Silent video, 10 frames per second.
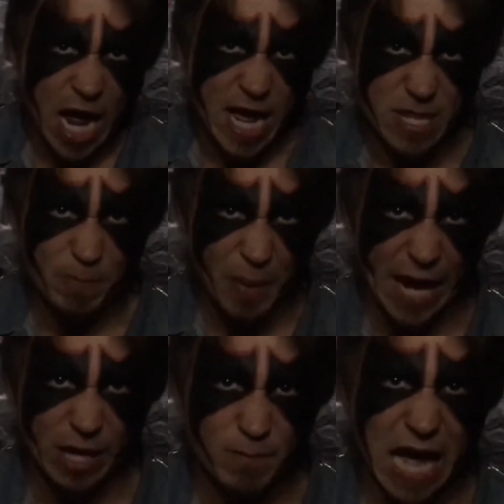in the
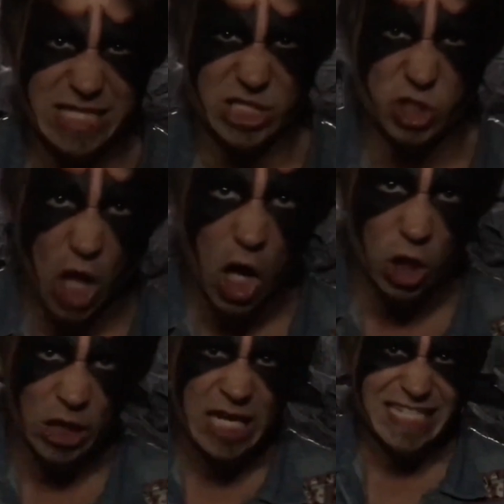back of my skull
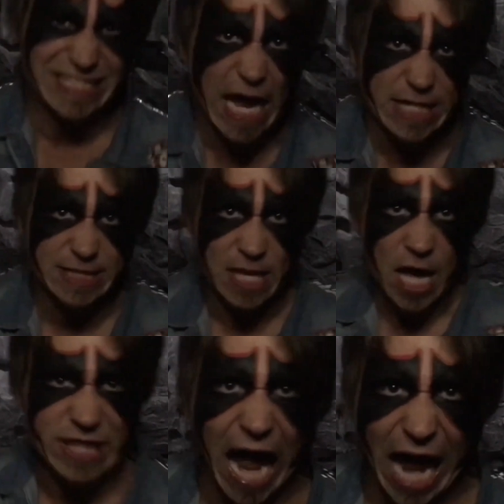since
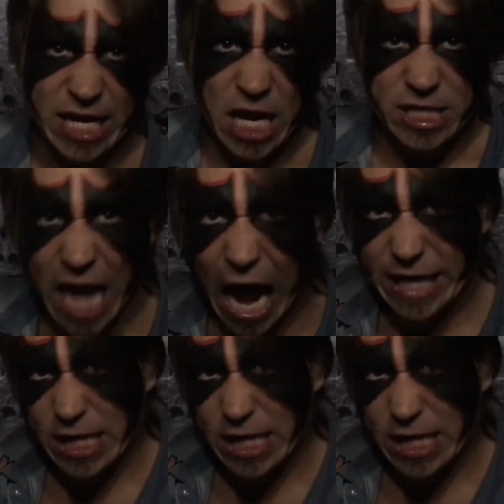that night,